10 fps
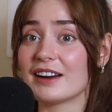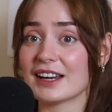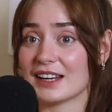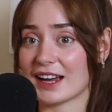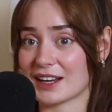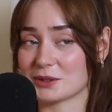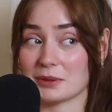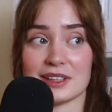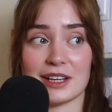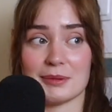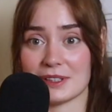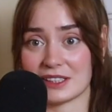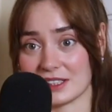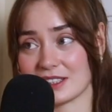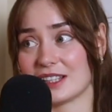any actual
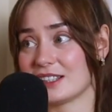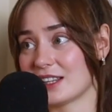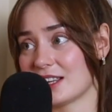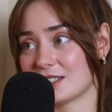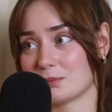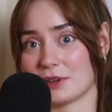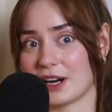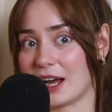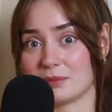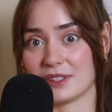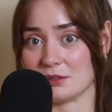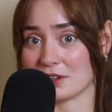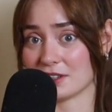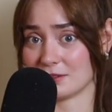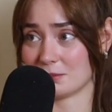therapists listening to this, perhaps you
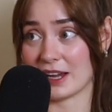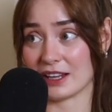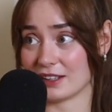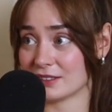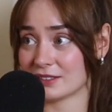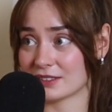could weigh in.